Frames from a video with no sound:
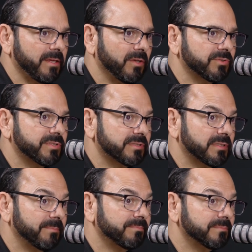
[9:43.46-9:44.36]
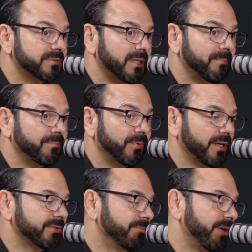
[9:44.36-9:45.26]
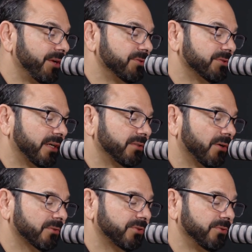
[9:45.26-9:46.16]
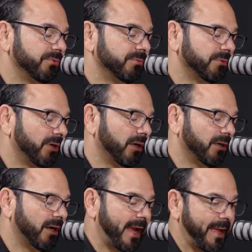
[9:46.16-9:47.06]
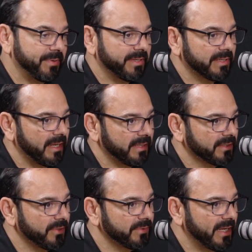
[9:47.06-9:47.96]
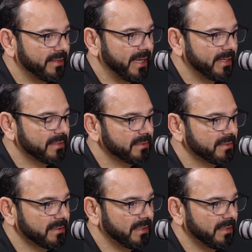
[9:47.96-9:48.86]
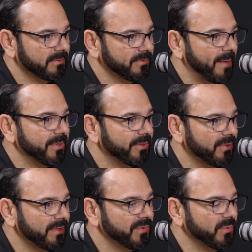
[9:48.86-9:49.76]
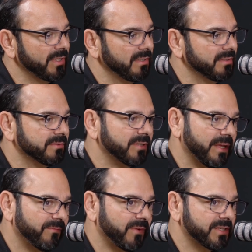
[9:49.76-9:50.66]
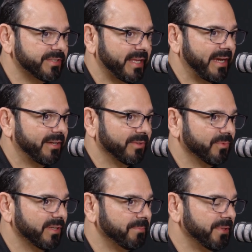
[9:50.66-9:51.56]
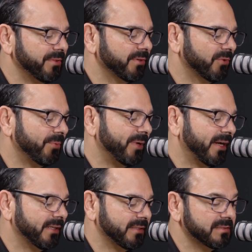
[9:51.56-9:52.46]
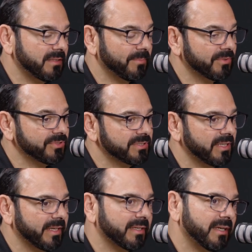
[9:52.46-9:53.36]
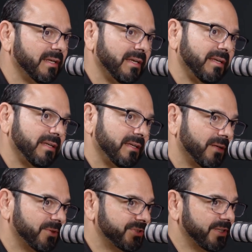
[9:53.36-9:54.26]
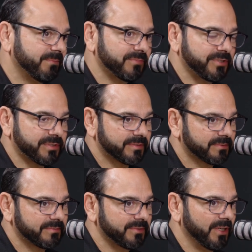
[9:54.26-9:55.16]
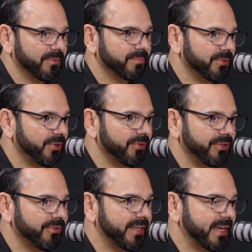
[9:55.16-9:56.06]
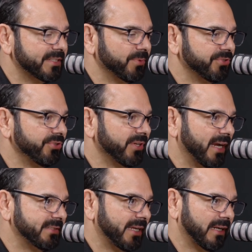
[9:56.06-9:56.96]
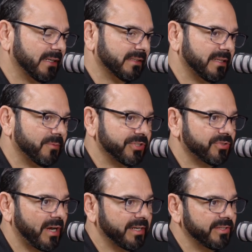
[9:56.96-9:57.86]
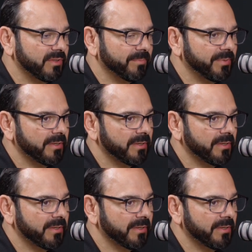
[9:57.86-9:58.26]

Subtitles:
Some production managers I talk to are happy to kind of go down that rabbit hole, if you will, and flush that out and really be thorough about it. And some are just like, you know what, Jim, just, you're the expert, you guys handle it. And we try to do it.